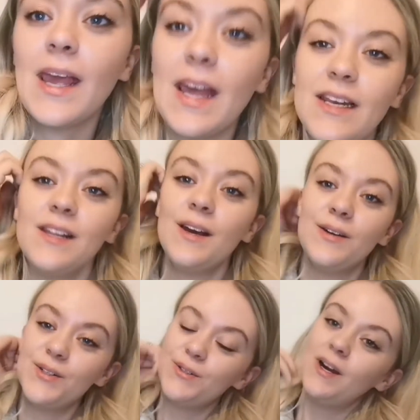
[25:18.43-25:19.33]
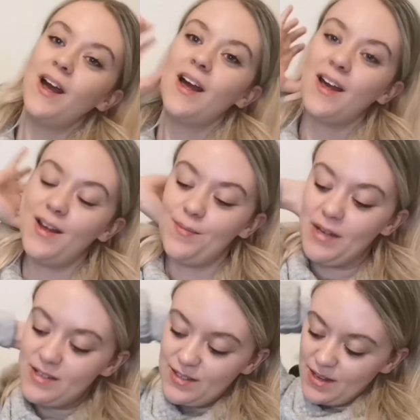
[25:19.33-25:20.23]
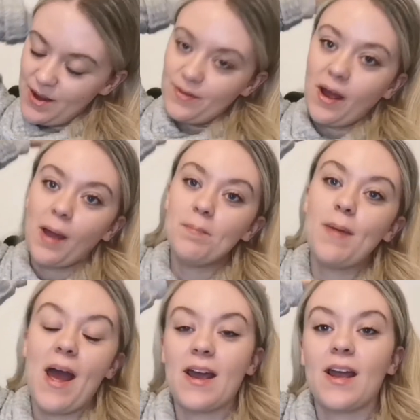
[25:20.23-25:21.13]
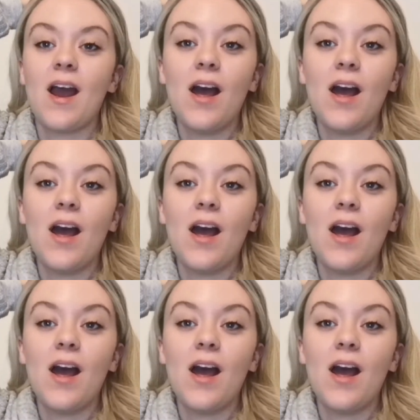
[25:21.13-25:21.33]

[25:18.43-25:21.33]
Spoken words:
Hello. So I'm back.